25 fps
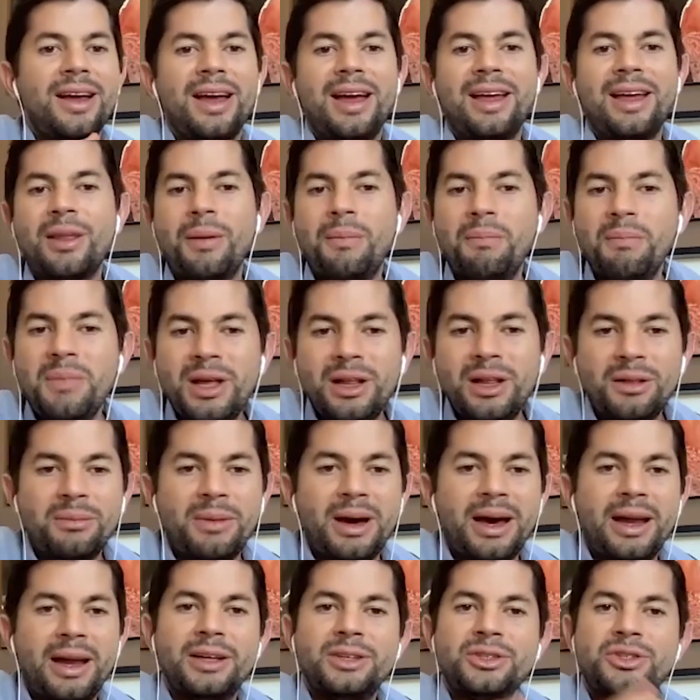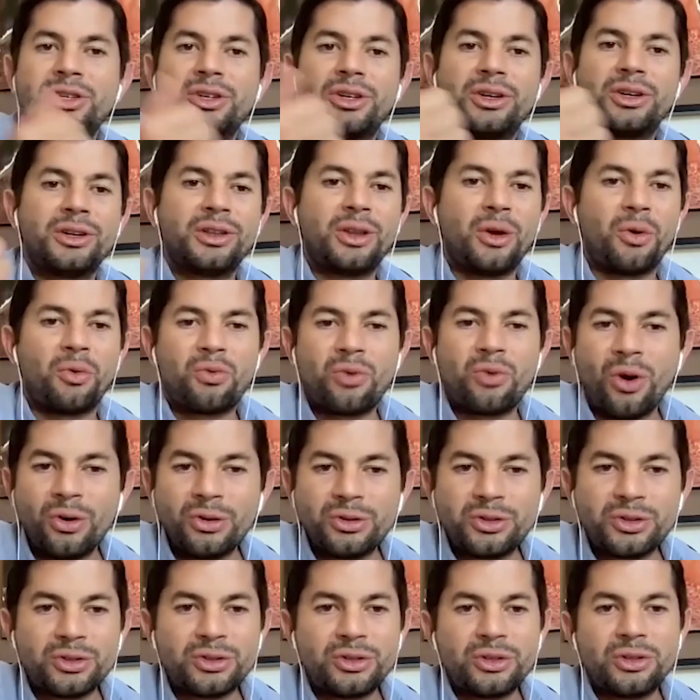the mill manager, the
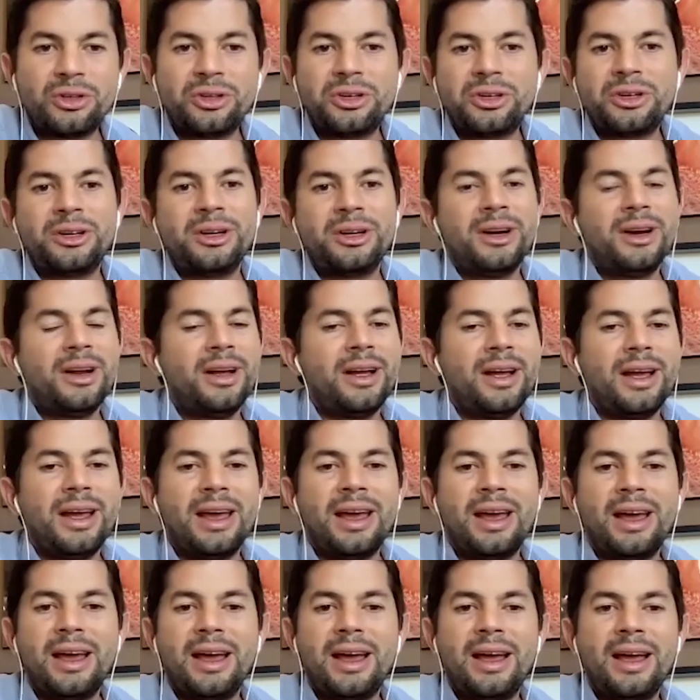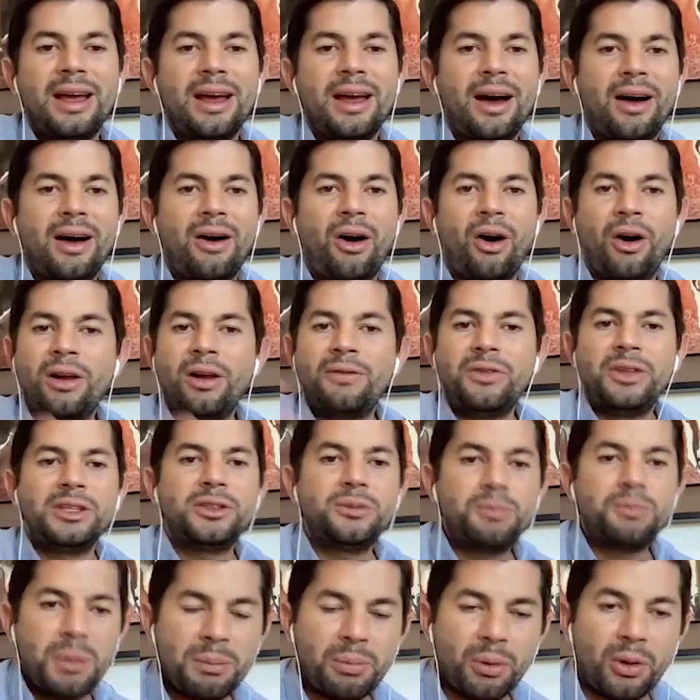roaster. All of
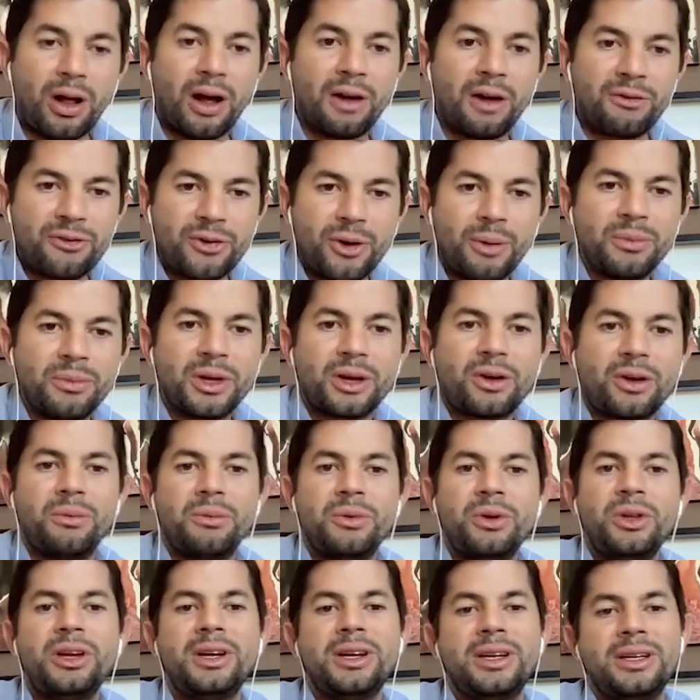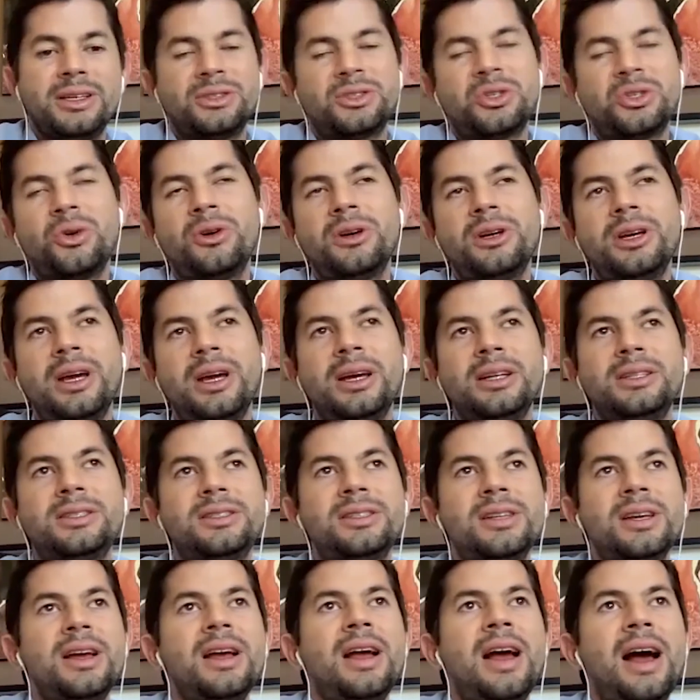these people are from the community. So
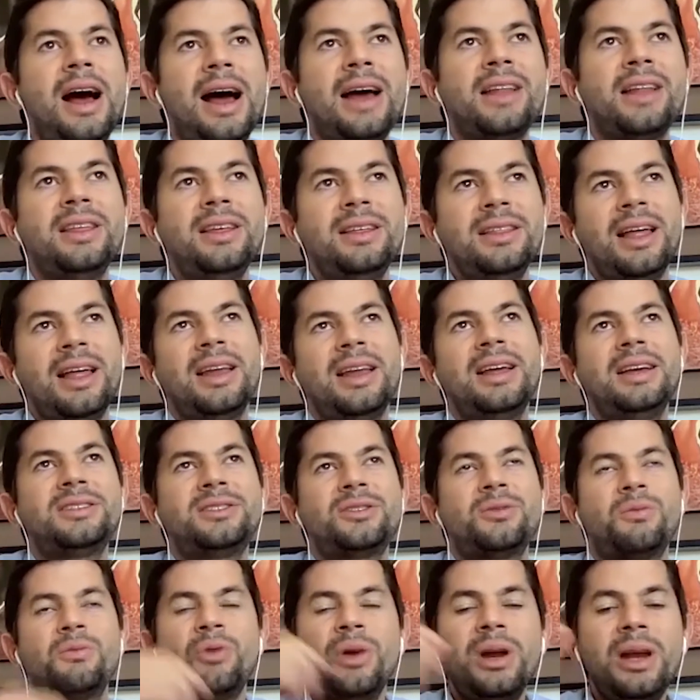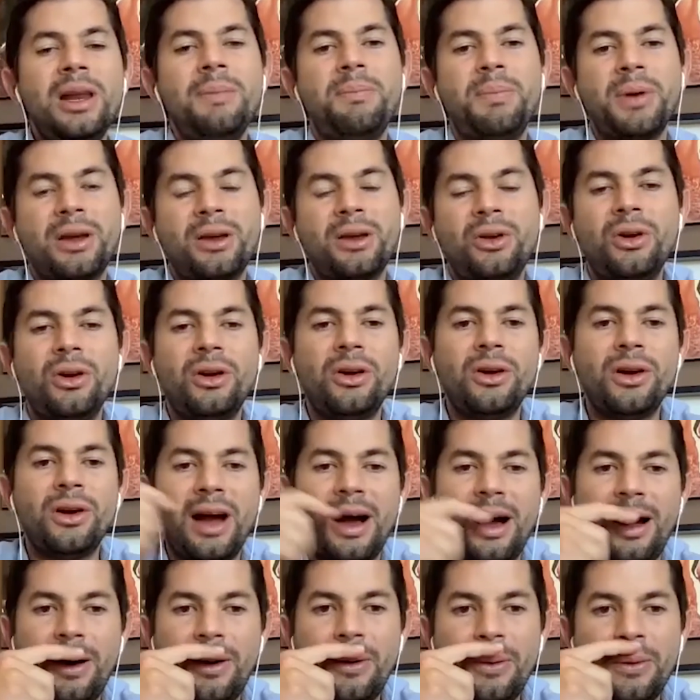I think that it's really peculiar
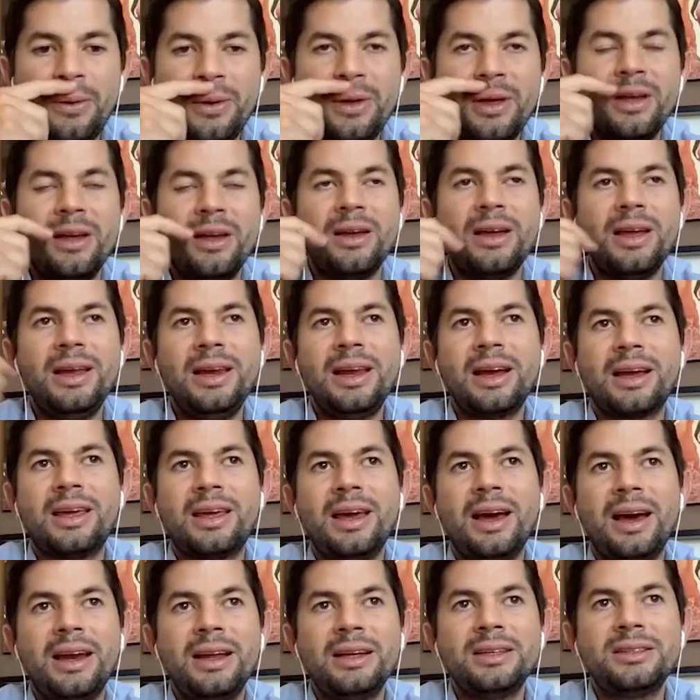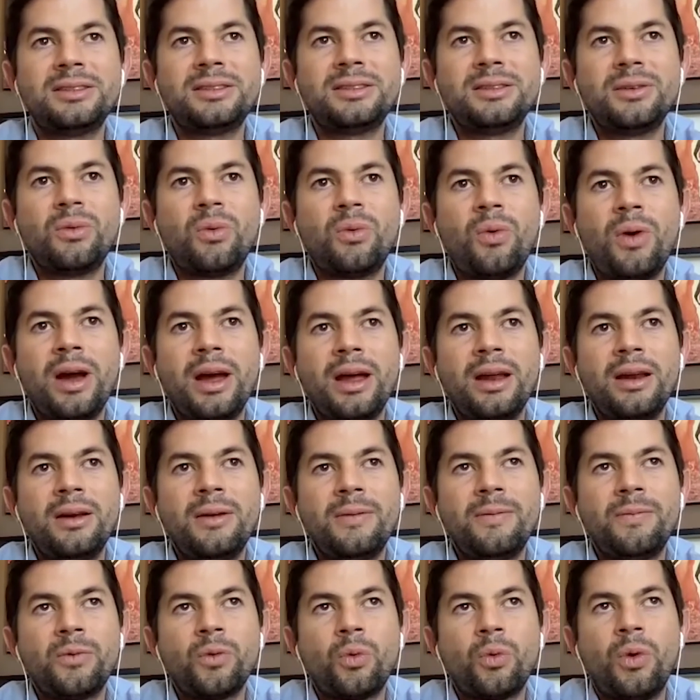how in Aquiares,
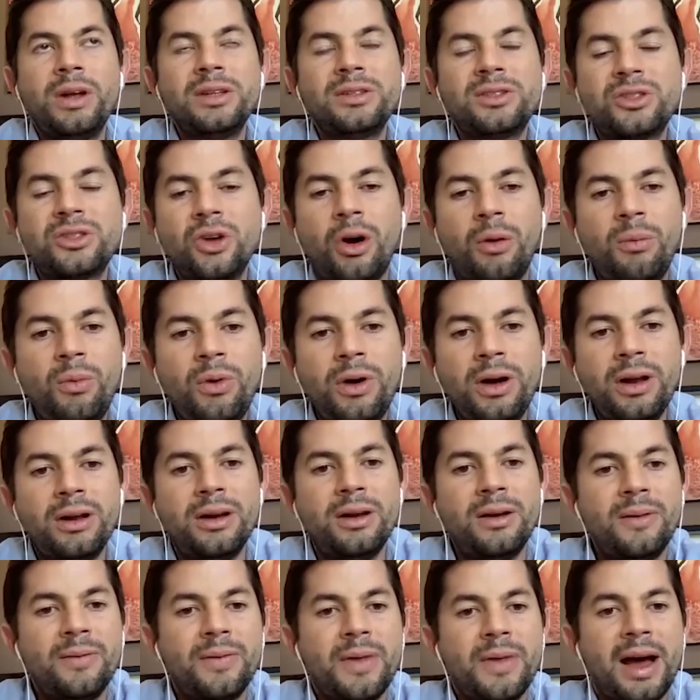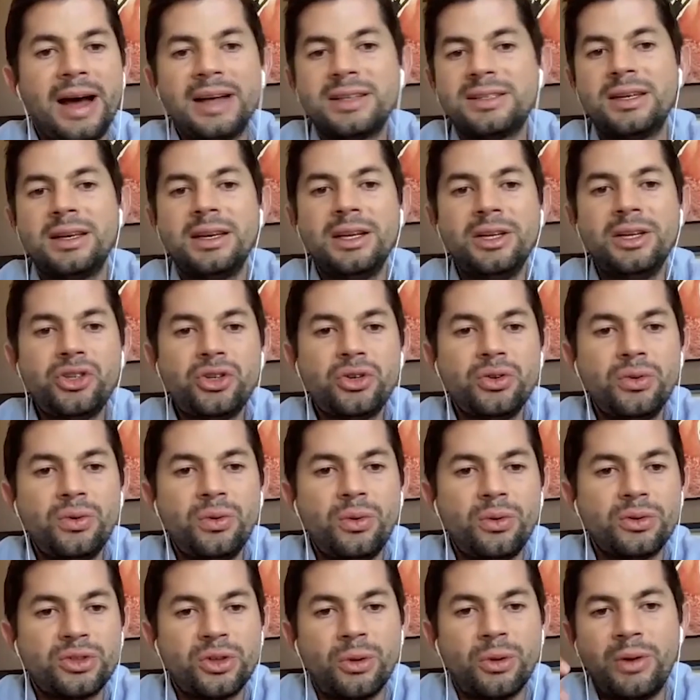when someone has an issue
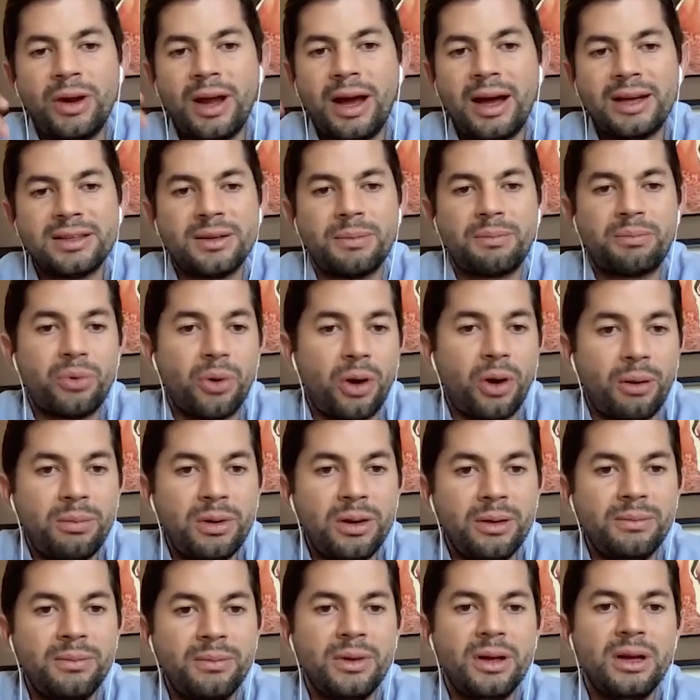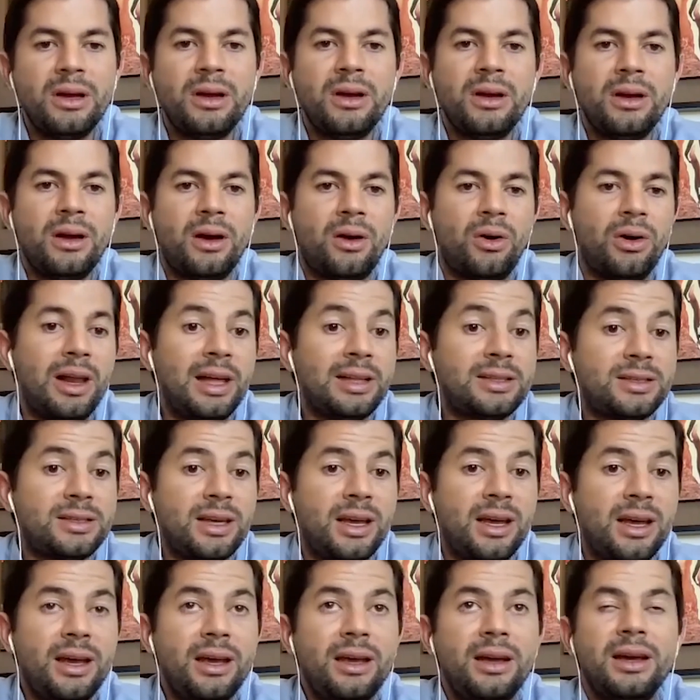or someone has a problem, or let's
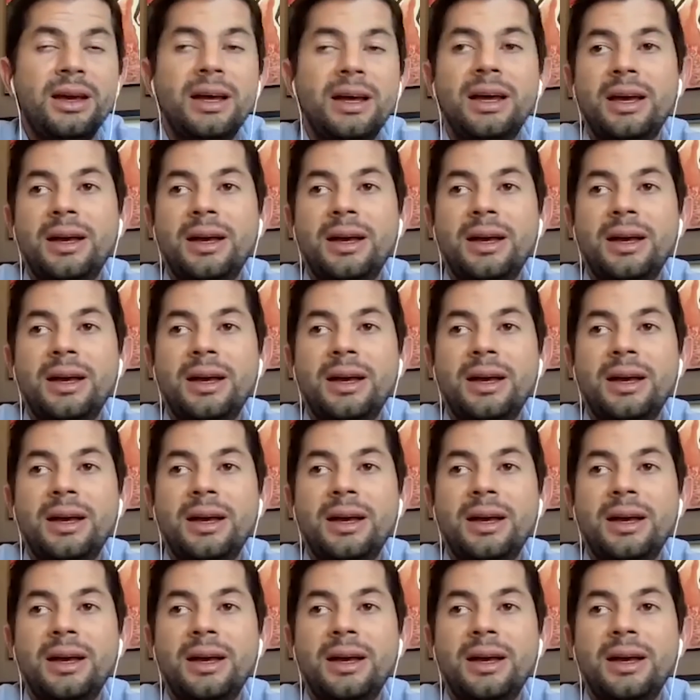say